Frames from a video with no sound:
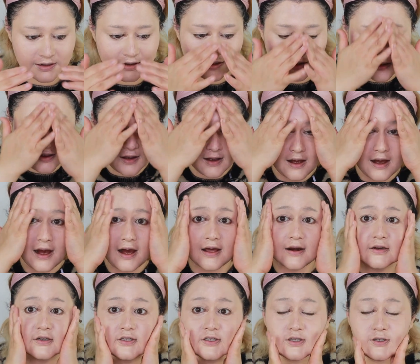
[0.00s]
How
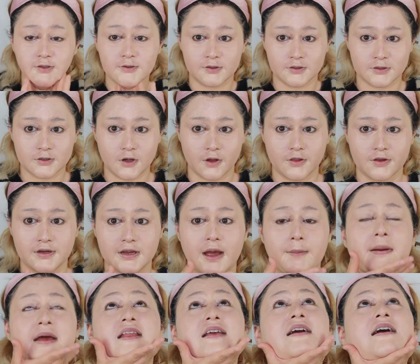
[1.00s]
does she do this all the
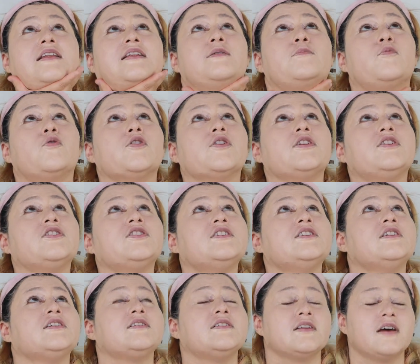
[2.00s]
time? I think I did more than
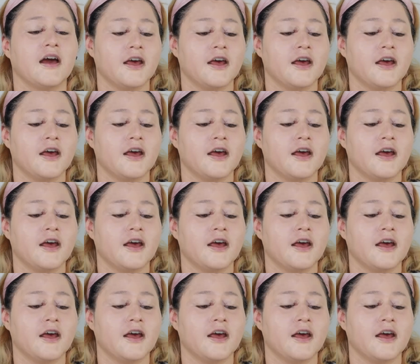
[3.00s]
she did.